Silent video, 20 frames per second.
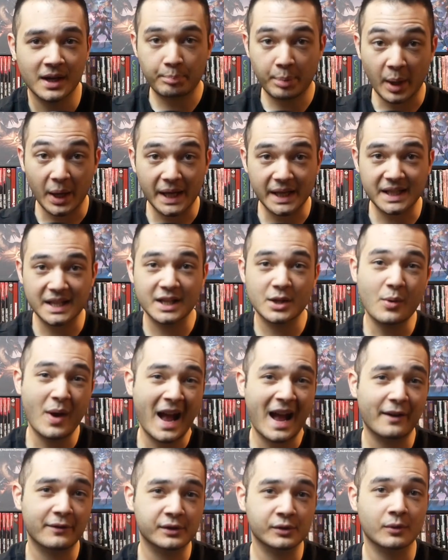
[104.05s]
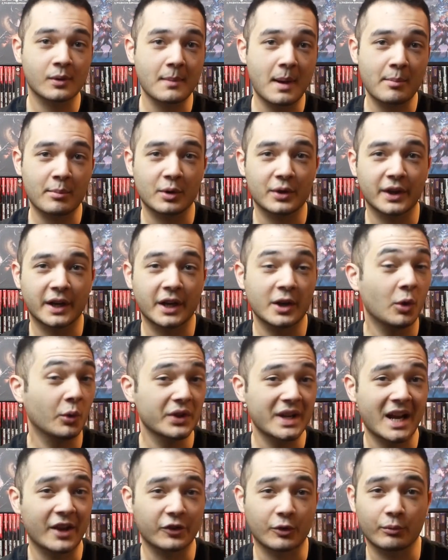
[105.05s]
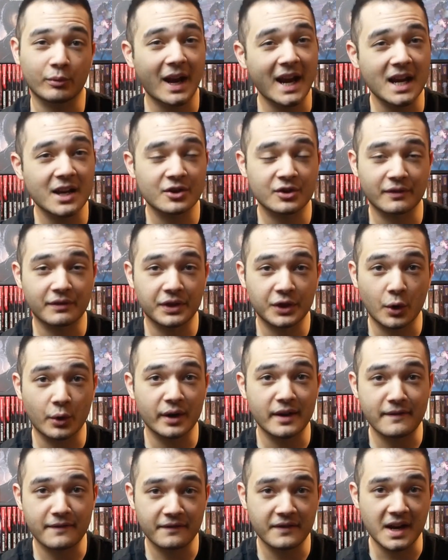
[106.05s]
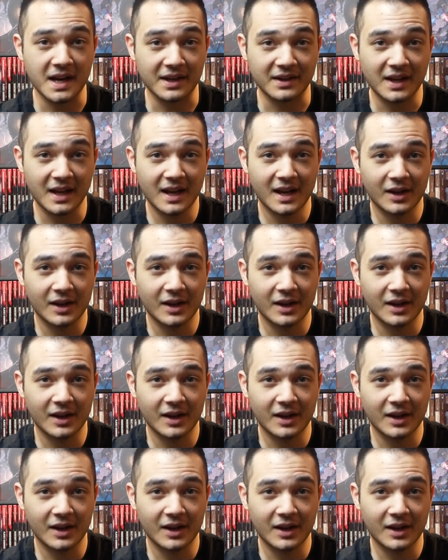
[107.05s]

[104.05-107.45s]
but you have to remember that it only has a range of 30 feet,